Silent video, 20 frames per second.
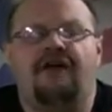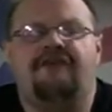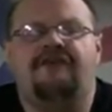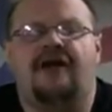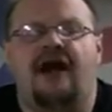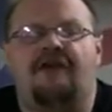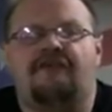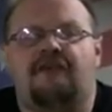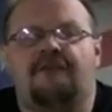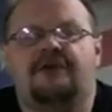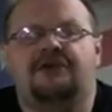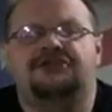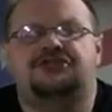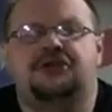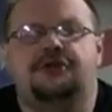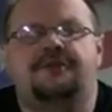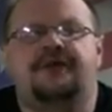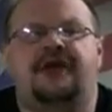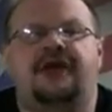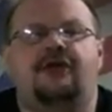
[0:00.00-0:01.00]
of government
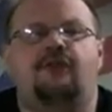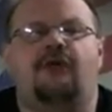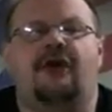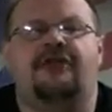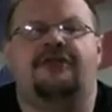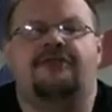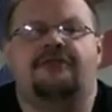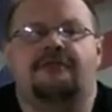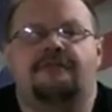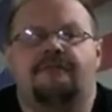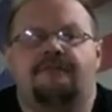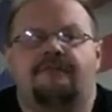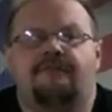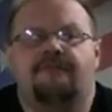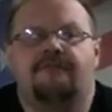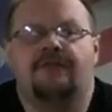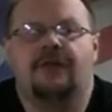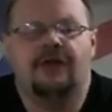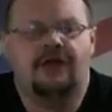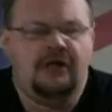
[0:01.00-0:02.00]
to begin with.
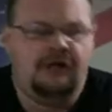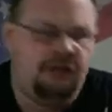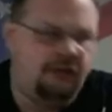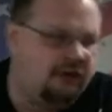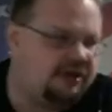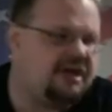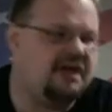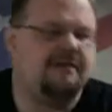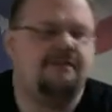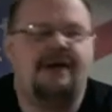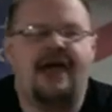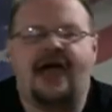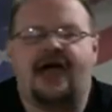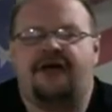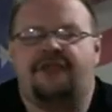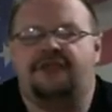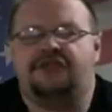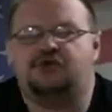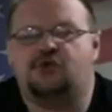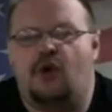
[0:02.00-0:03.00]
Looking
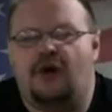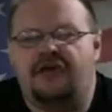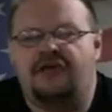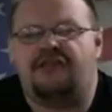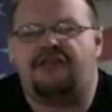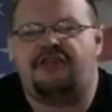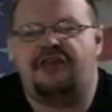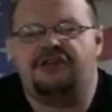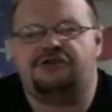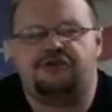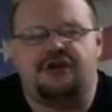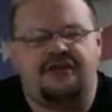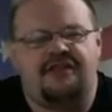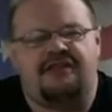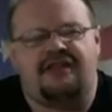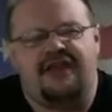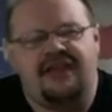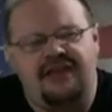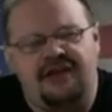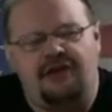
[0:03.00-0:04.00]
back at the 20th century and
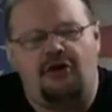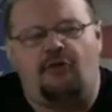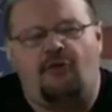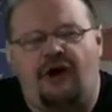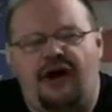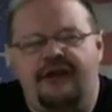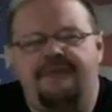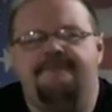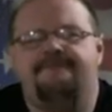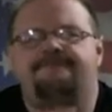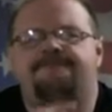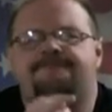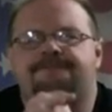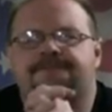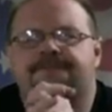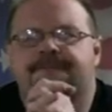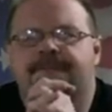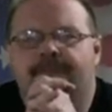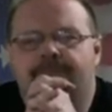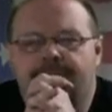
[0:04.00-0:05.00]
saying, you know what?
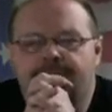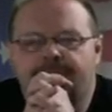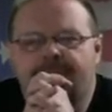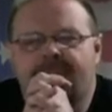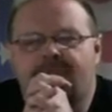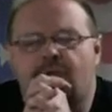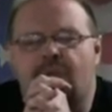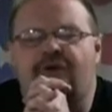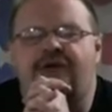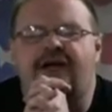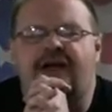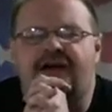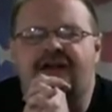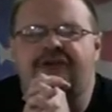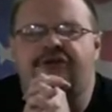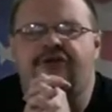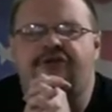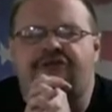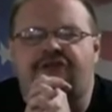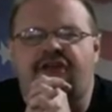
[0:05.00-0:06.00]
We
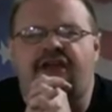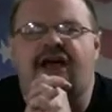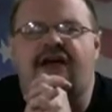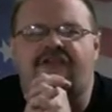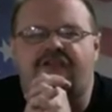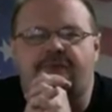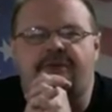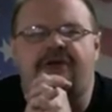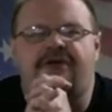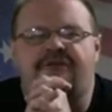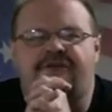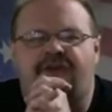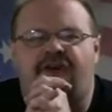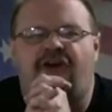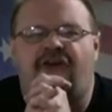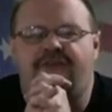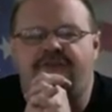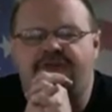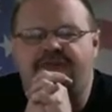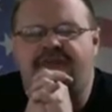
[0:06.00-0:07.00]
got used to government
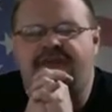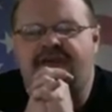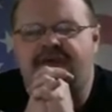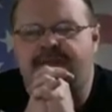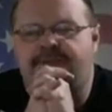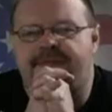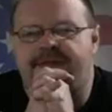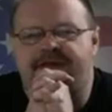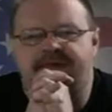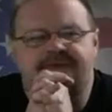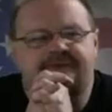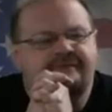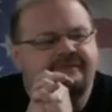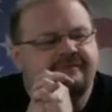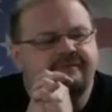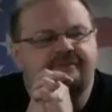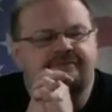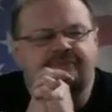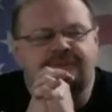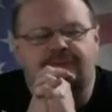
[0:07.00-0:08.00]
involvement then, but it
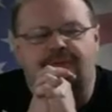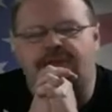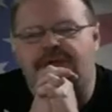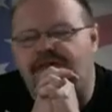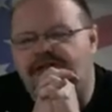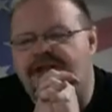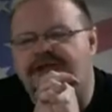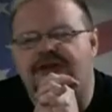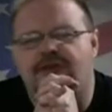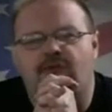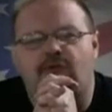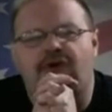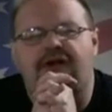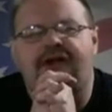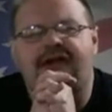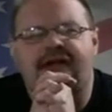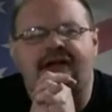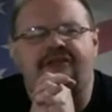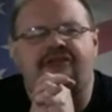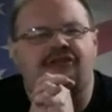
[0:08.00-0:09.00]
really didn't
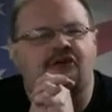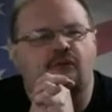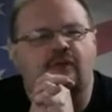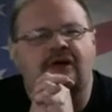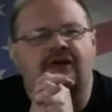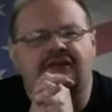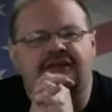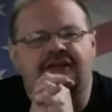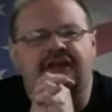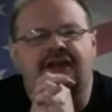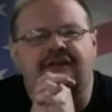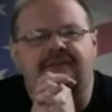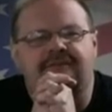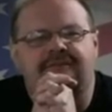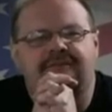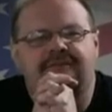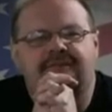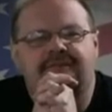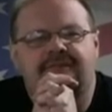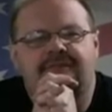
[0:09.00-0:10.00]
work out so well, did it?
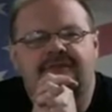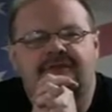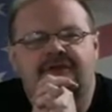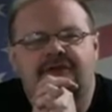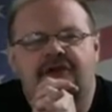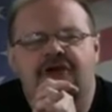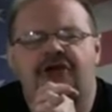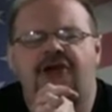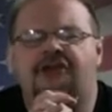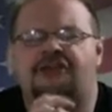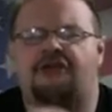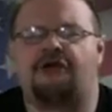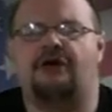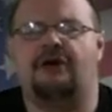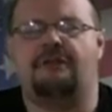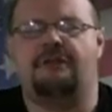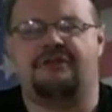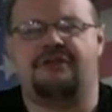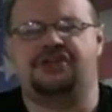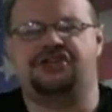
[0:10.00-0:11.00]
So
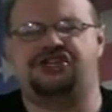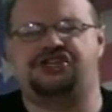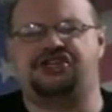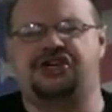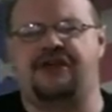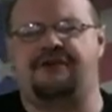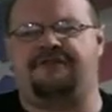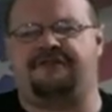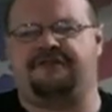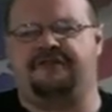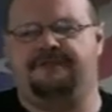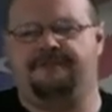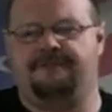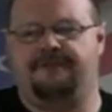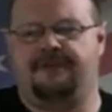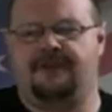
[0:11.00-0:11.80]
it was a shift